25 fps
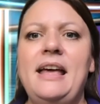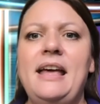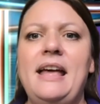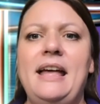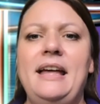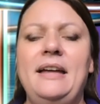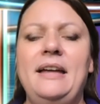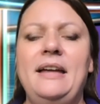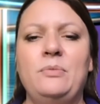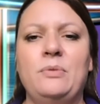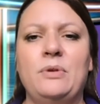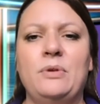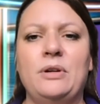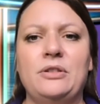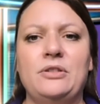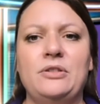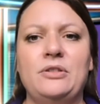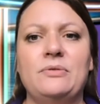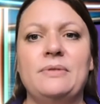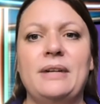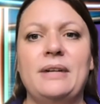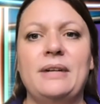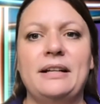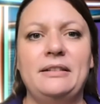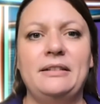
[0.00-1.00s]
and work
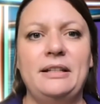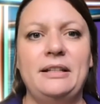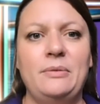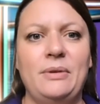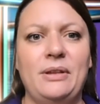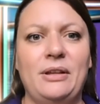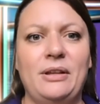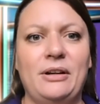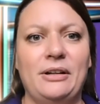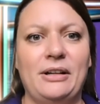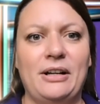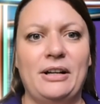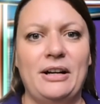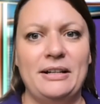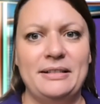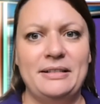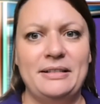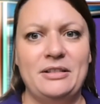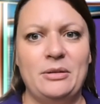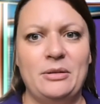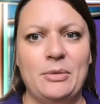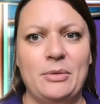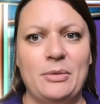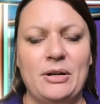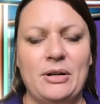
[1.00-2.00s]
directly with our
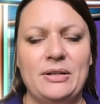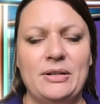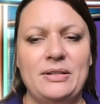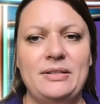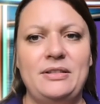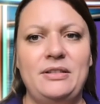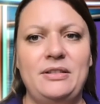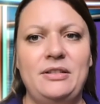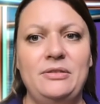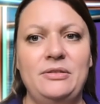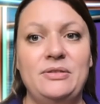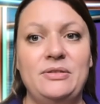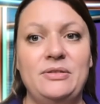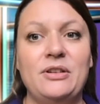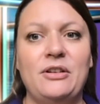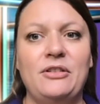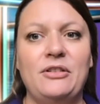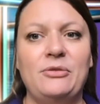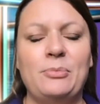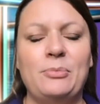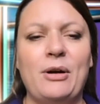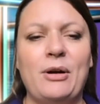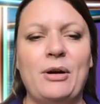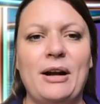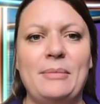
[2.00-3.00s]
customers to
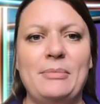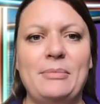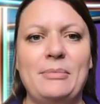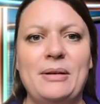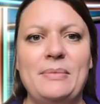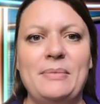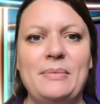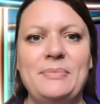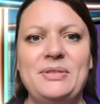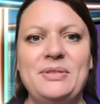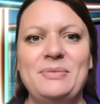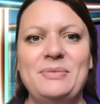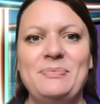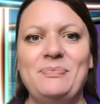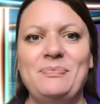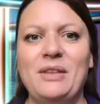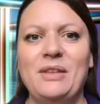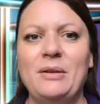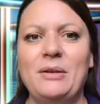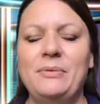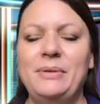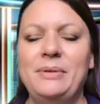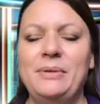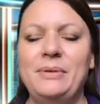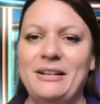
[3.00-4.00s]
solve problems.
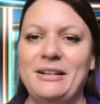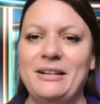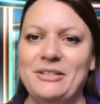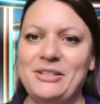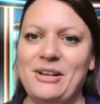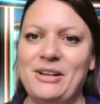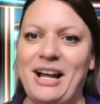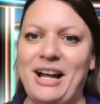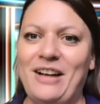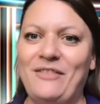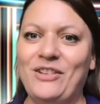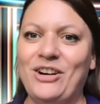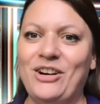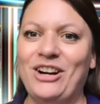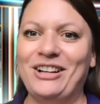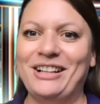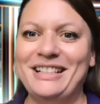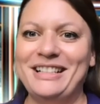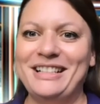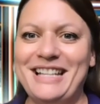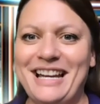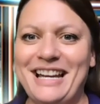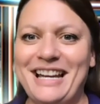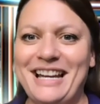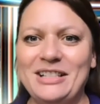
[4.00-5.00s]
We also have
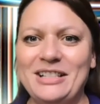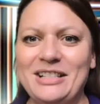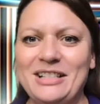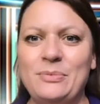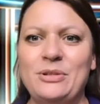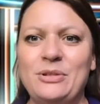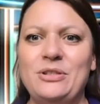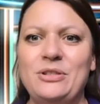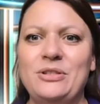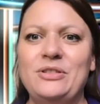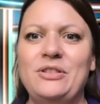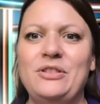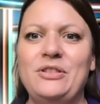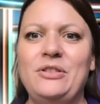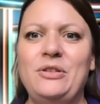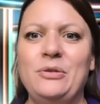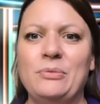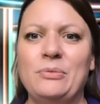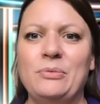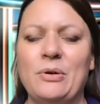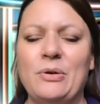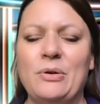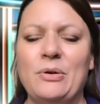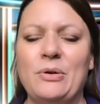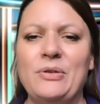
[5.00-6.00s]
architects, which is a new
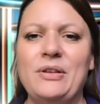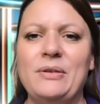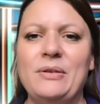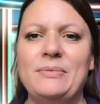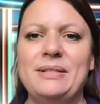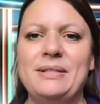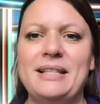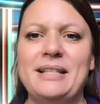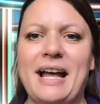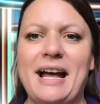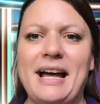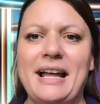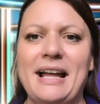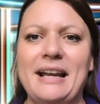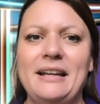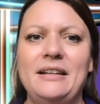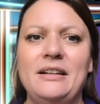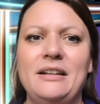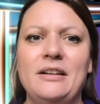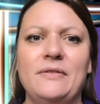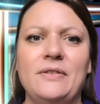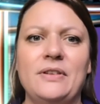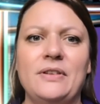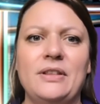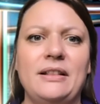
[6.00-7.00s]
role that was added
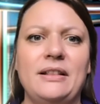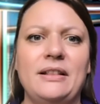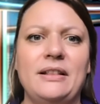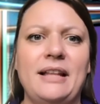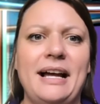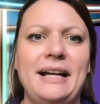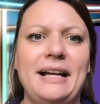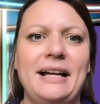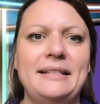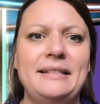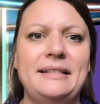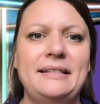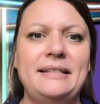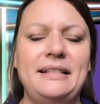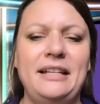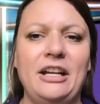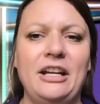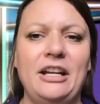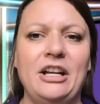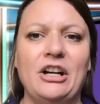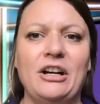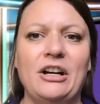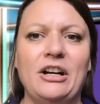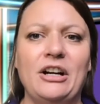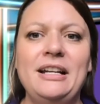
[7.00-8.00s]
over the last
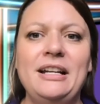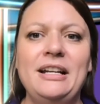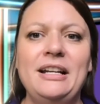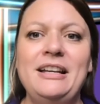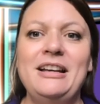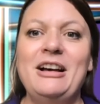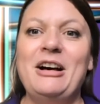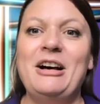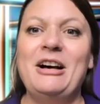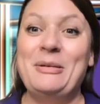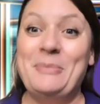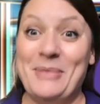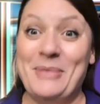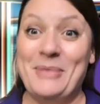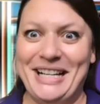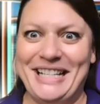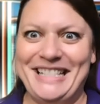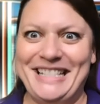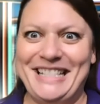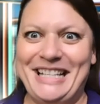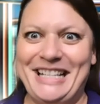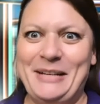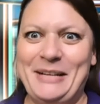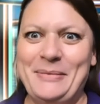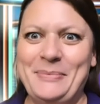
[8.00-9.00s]
year on my
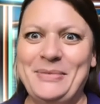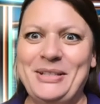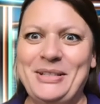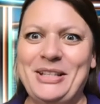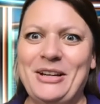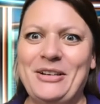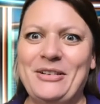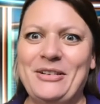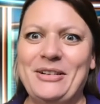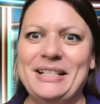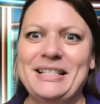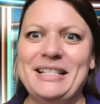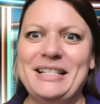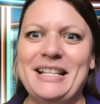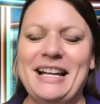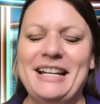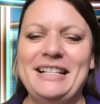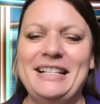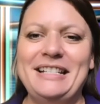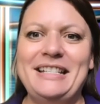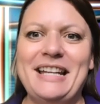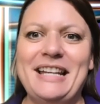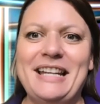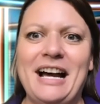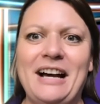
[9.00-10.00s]
team. So
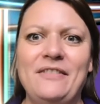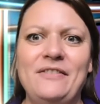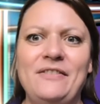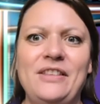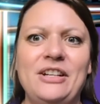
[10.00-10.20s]
excited to have